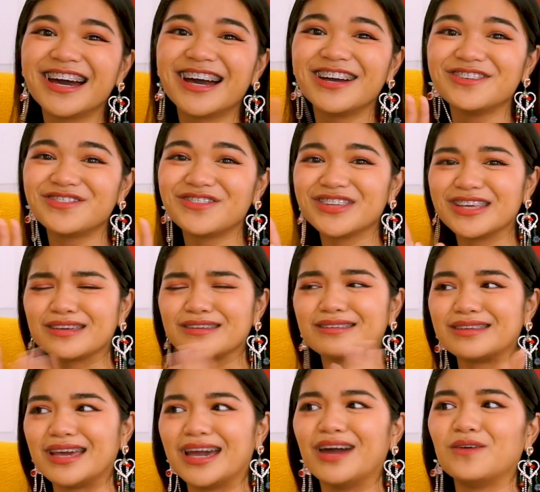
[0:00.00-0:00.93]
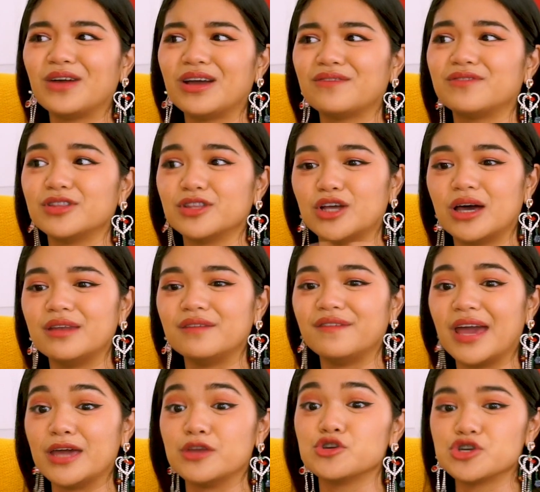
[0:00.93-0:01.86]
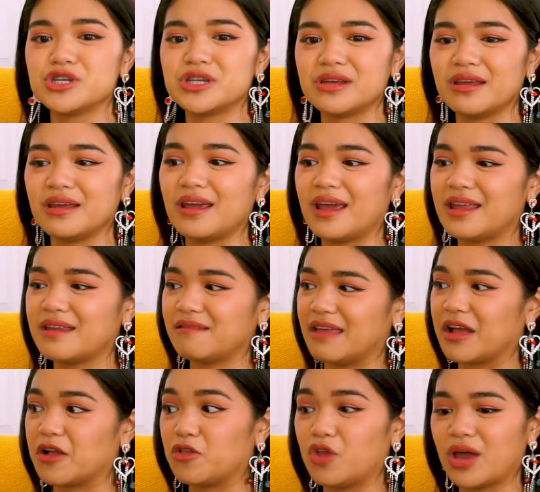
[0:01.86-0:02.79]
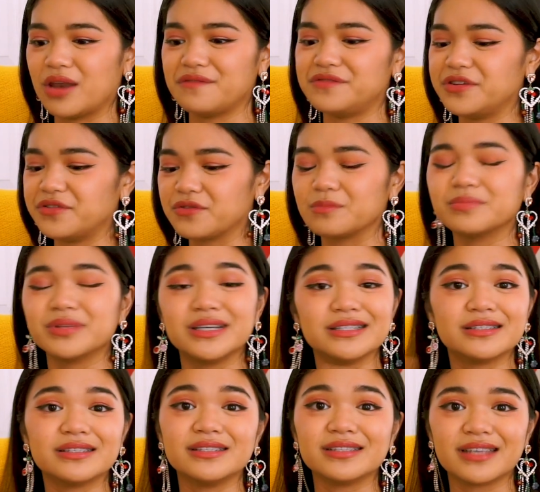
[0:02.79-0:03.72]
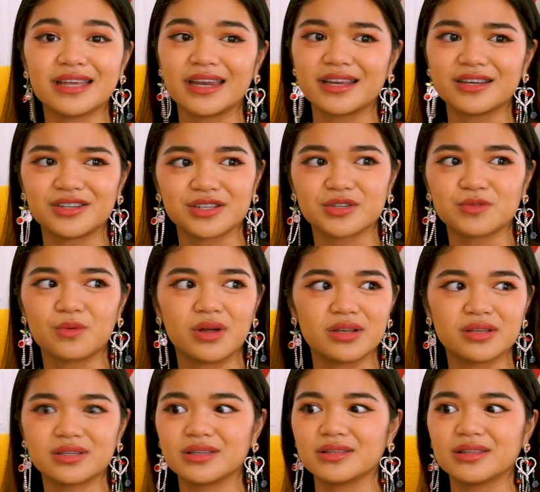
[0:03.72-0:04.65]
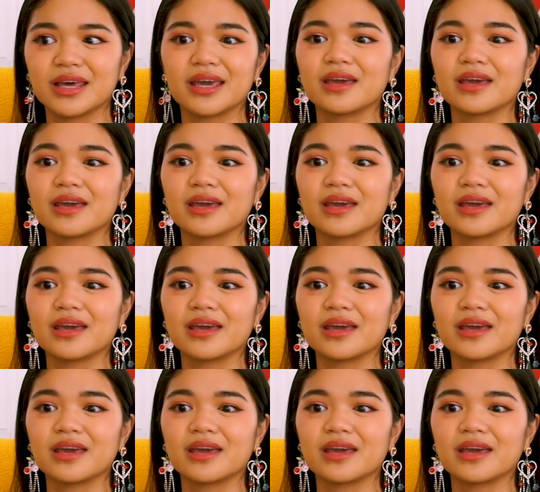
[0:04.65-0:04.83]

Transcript: I feel like now I have a lot of energy in a lot of different places and I just want to